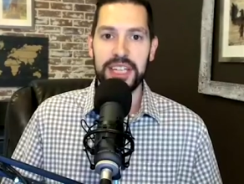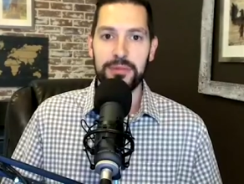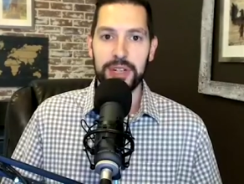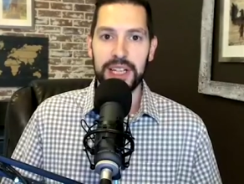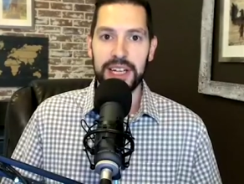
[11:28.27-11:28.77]
him
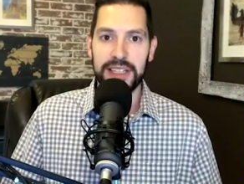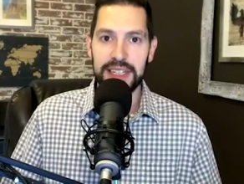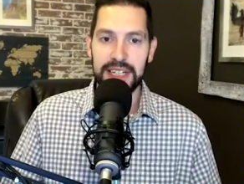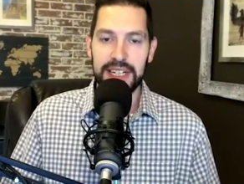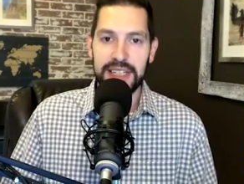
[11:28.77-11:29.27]

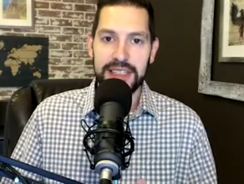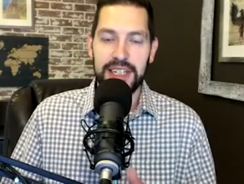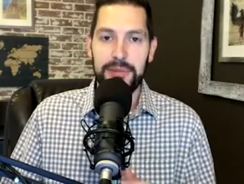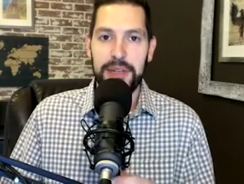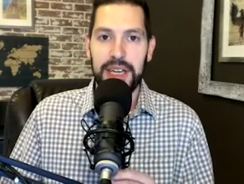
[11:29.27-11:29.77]
reelected, and it's going
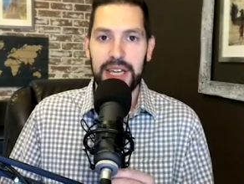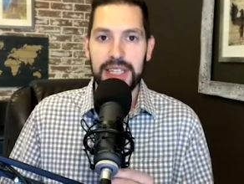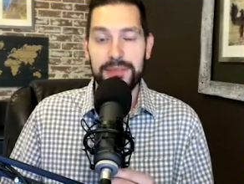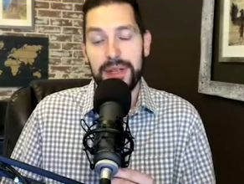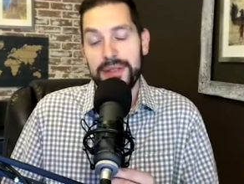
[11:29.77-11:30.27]
to be, I
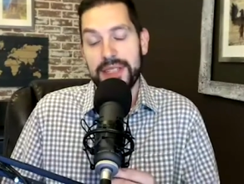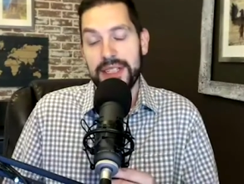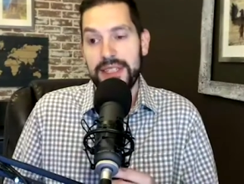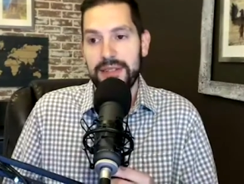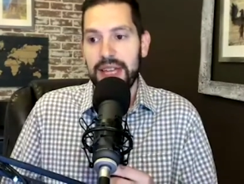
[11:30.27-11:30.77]
guess,
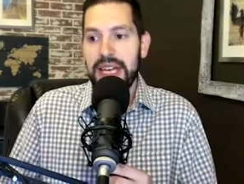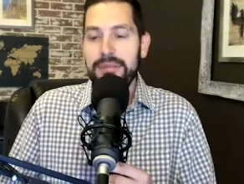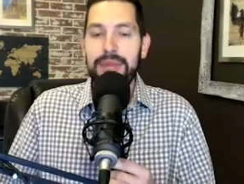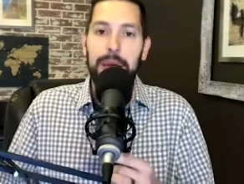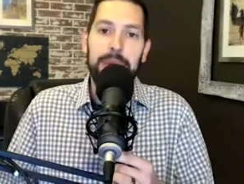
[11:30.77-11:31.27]

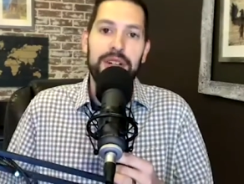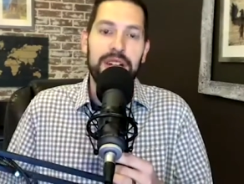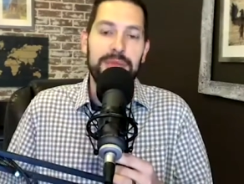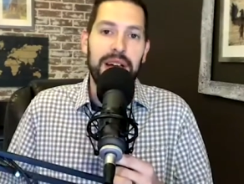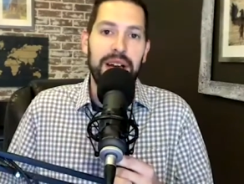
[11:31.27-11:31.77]
maybe it'll
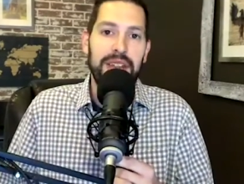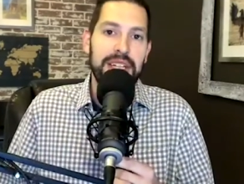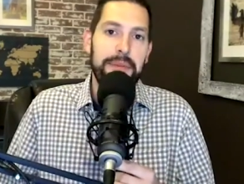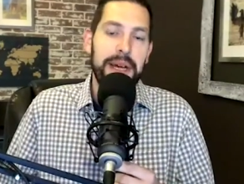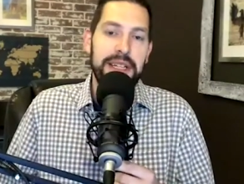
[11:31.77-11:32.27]
come down to the
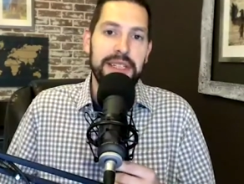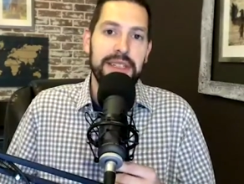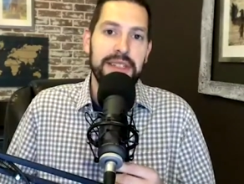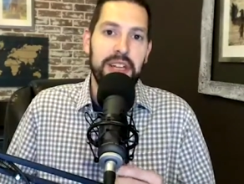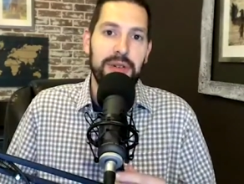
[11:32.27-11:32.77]
independents,
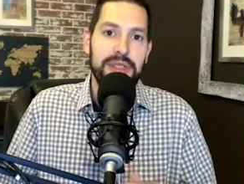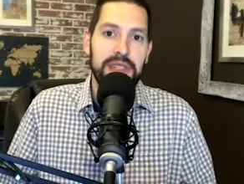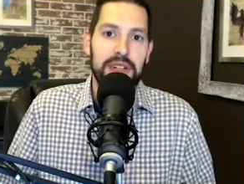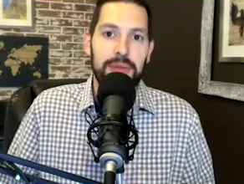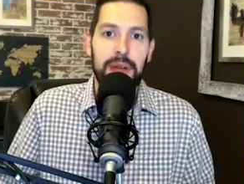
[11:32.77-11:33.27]
as they always
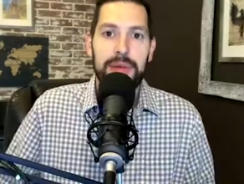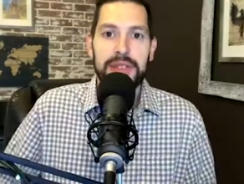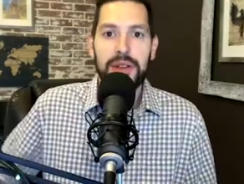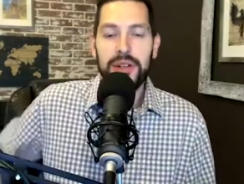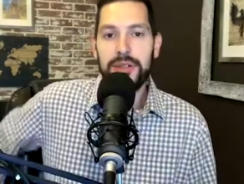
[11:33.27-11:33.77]
say, or maybe
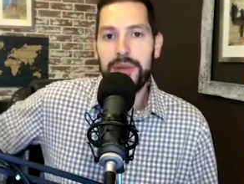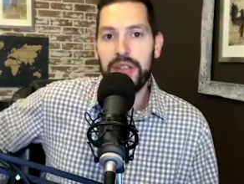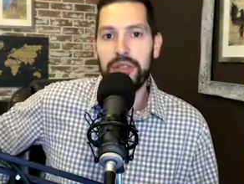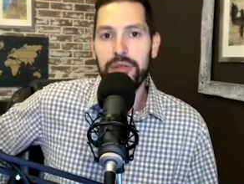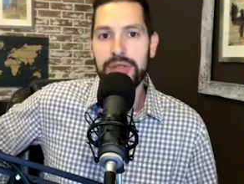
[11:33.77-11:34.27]
it's going to be
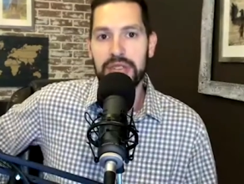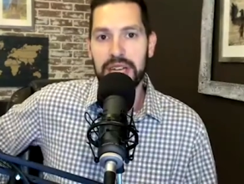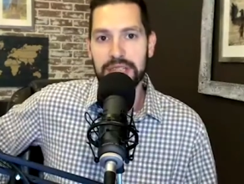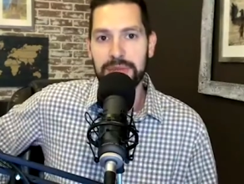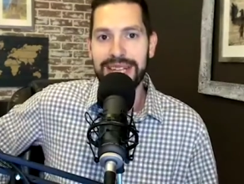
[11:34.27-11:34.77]

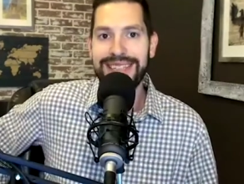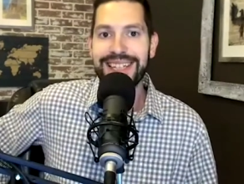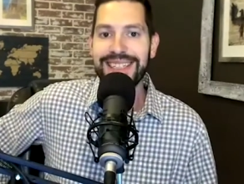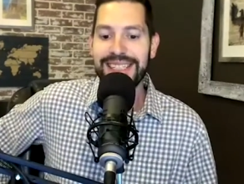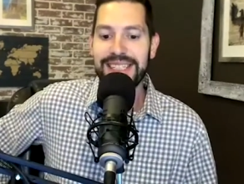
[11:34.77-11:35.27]
enthusiasm. It
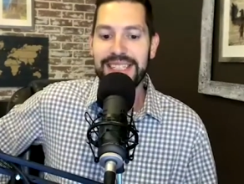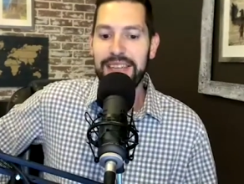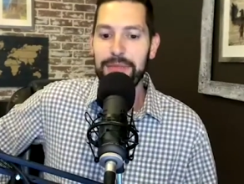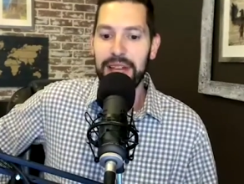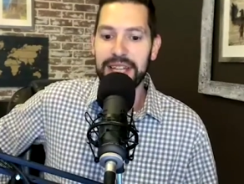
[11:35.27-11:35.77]
doesn't
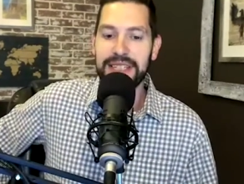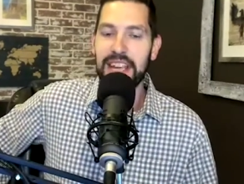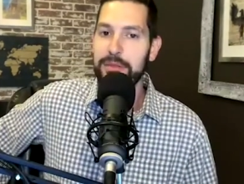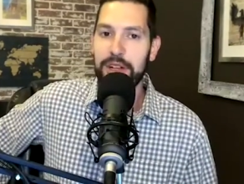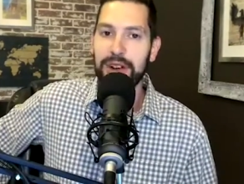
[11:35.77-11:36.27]
seem like
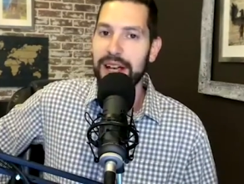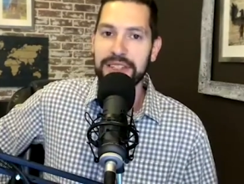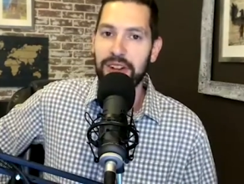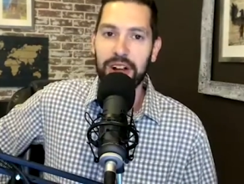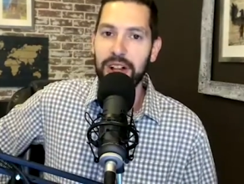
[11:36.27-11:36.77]
Democrats
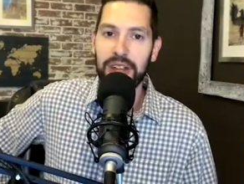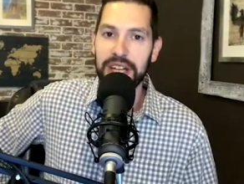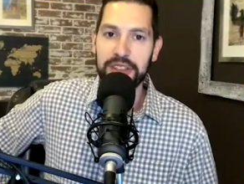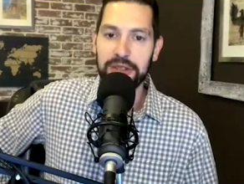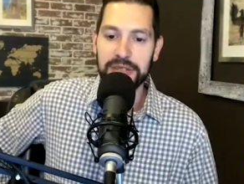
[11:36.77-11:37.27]
are all that
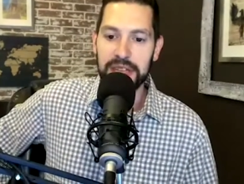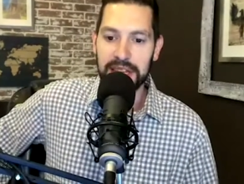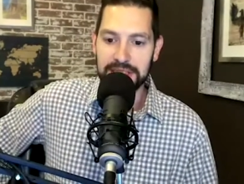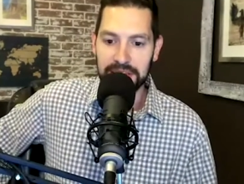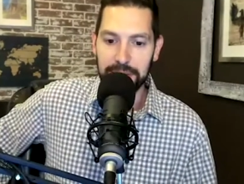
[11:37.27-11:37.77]

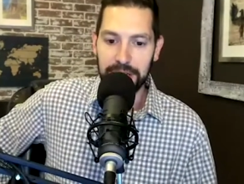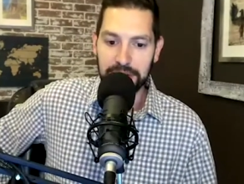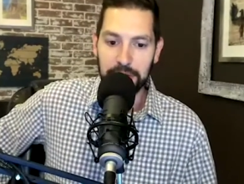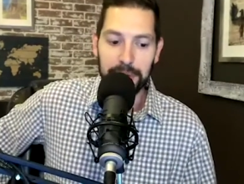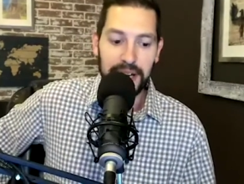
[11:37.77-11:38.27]
enthusiastic about
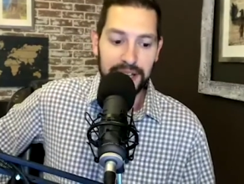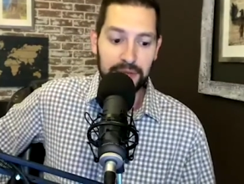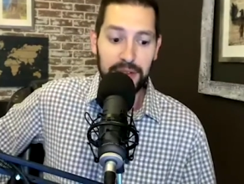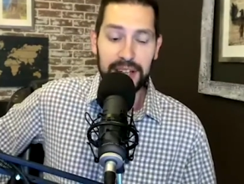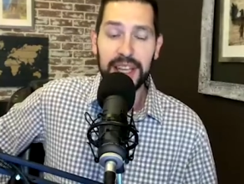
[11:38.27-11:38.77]
Joe Biden. In
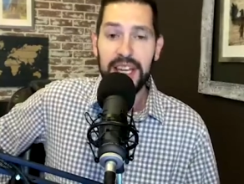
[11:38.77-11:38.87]
fact,